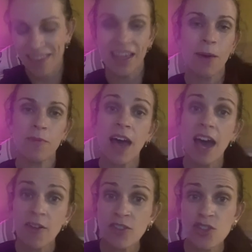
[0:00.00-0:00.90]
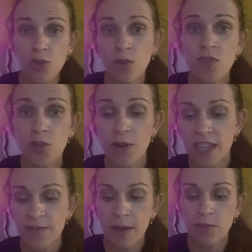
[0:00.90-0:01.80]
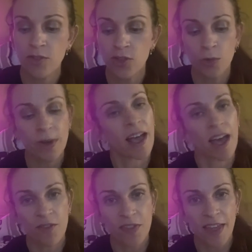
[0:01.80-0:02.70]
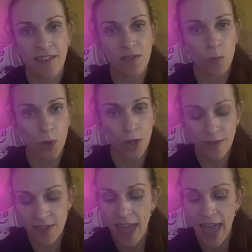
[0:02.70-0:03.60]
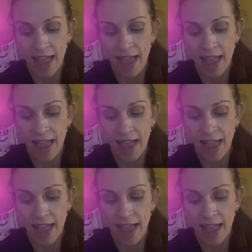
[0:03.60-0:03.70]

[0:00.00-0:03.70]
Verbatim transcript: the up after short stories of up to two and a half thousand words.